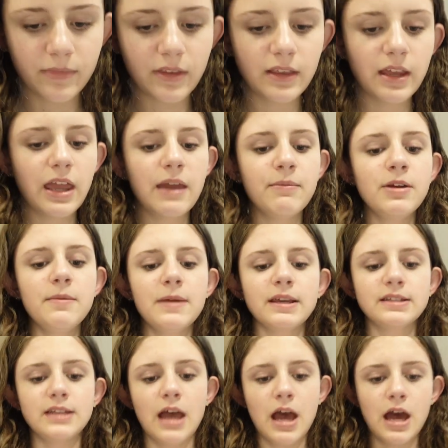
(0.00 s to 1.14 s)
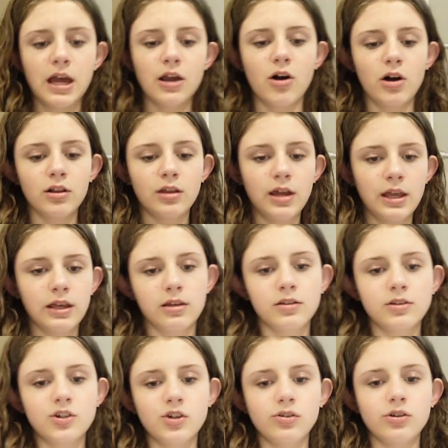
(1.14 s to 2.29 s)
They came in a big set I got like
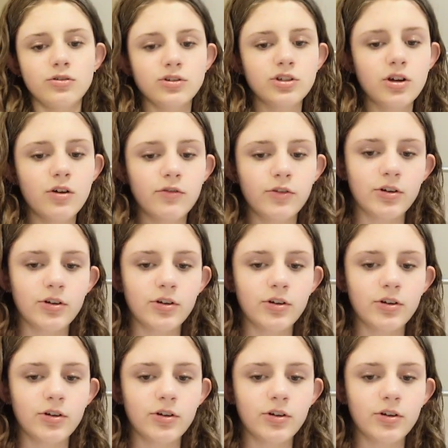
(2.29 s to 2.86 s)
2 years ago for